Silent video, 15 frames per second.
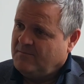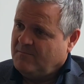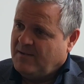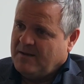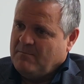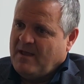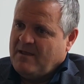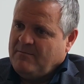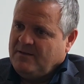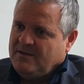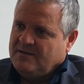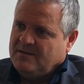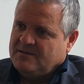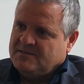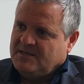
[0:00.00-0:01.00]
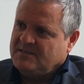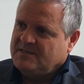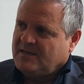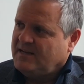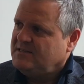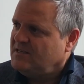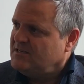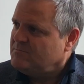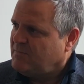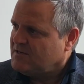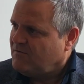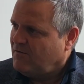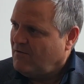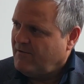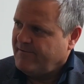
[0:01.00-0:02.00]
But maybe in 6 against 6 plus
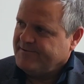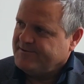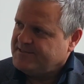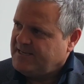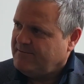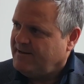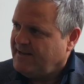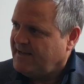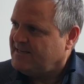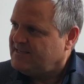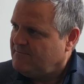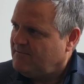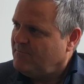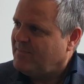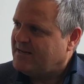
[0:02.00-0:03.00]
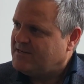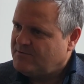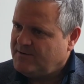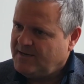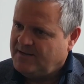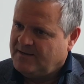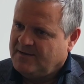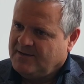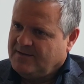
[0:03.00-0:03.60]
4 or 7 against 7 plus 3,